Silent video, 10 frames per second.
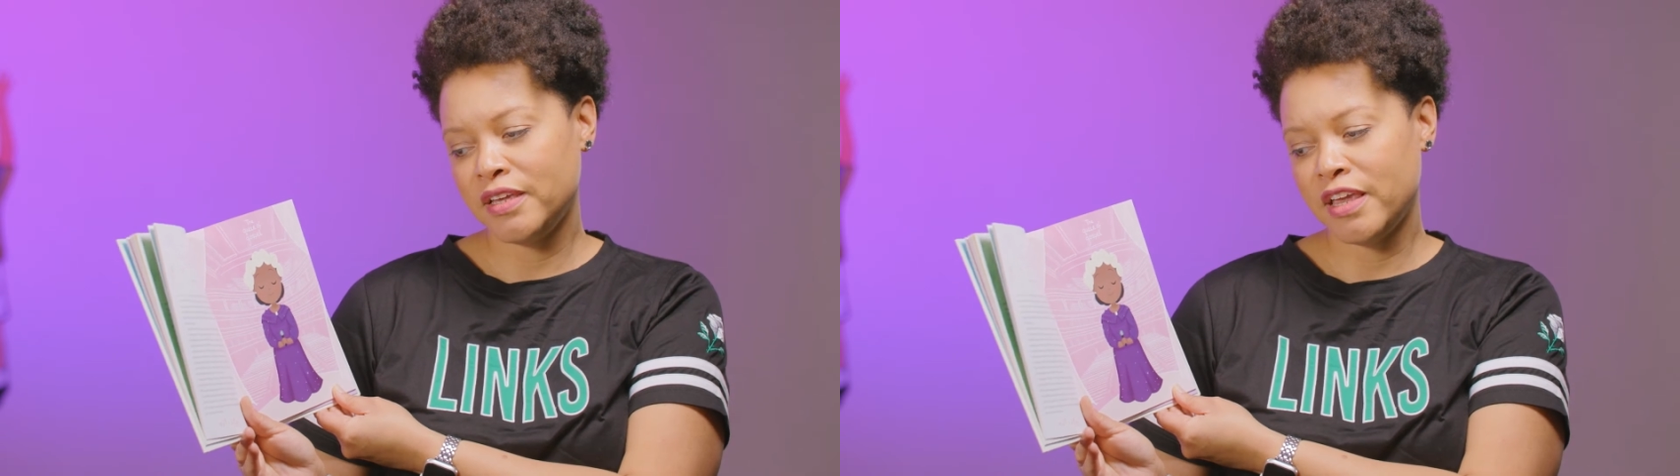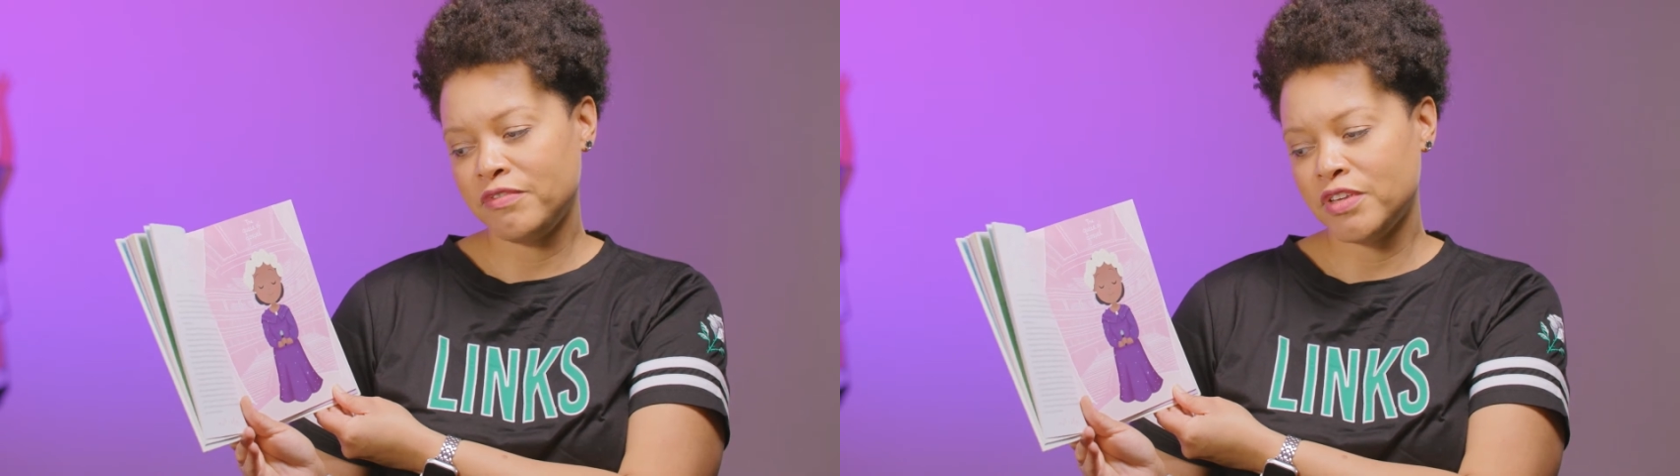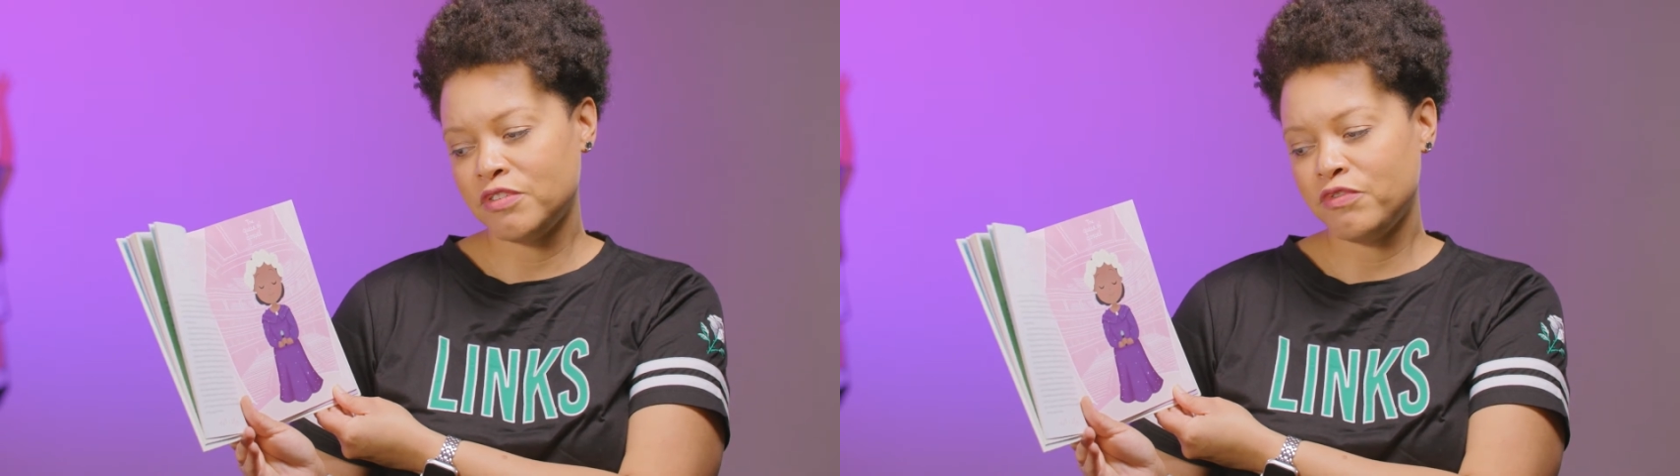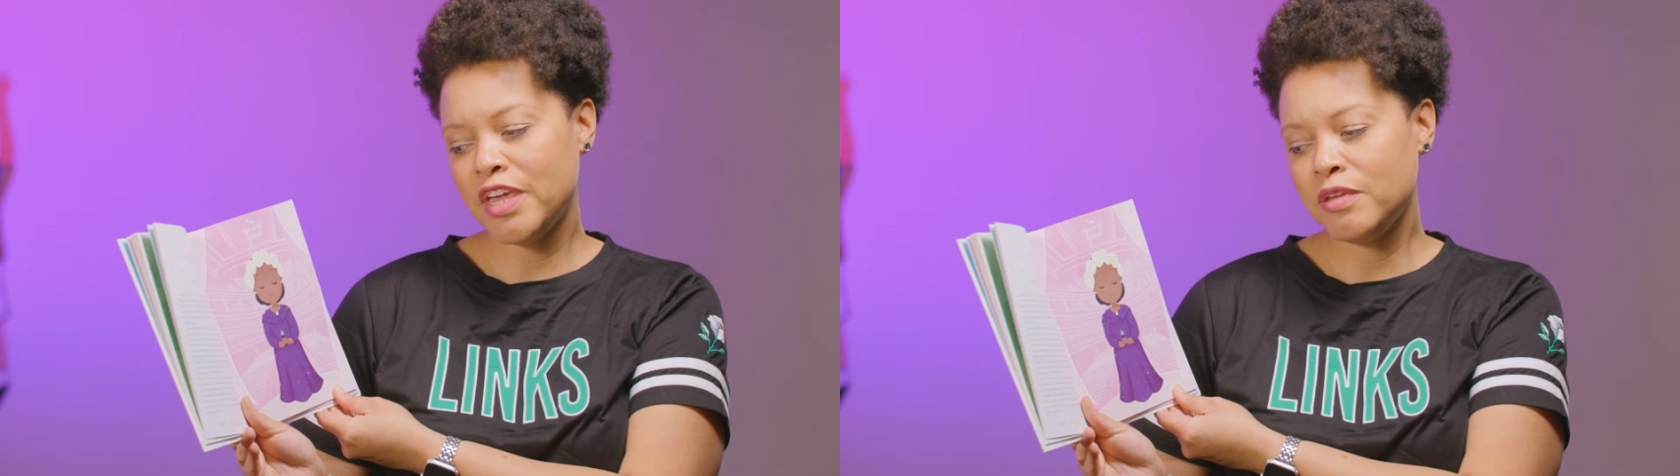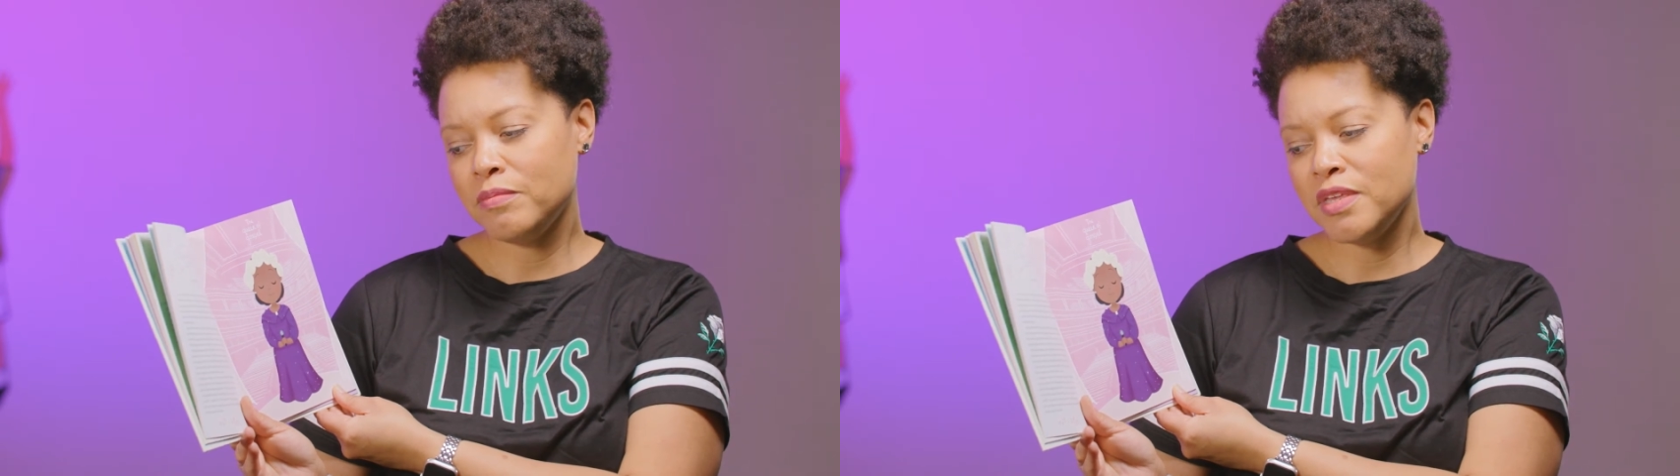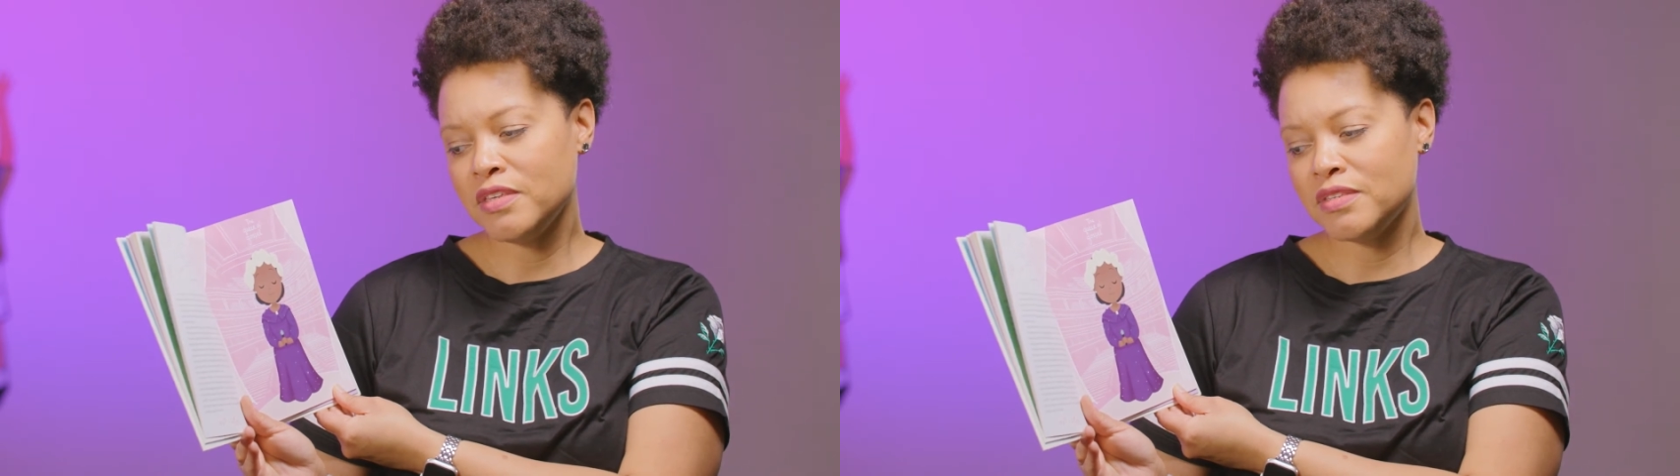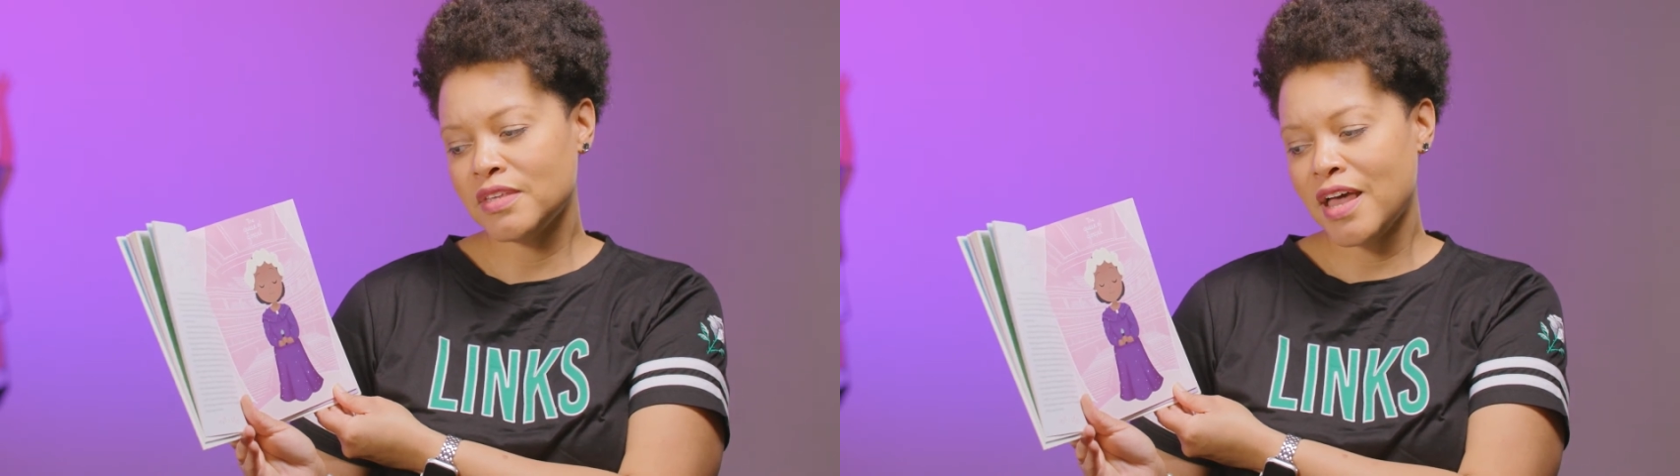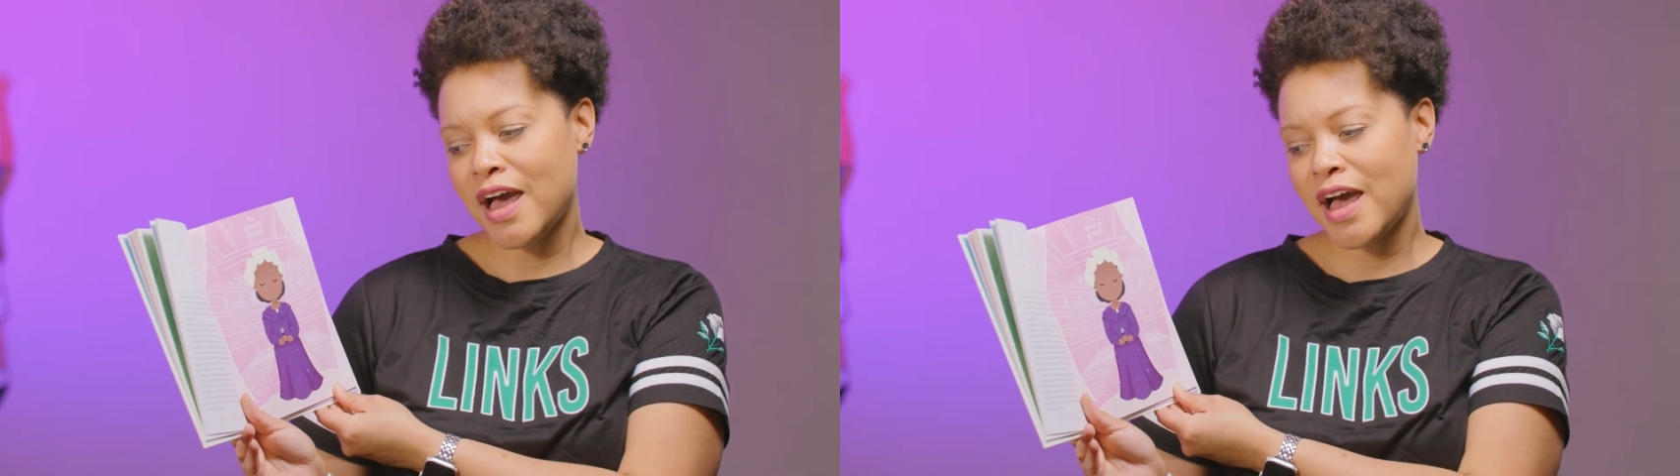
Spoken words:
gave his famous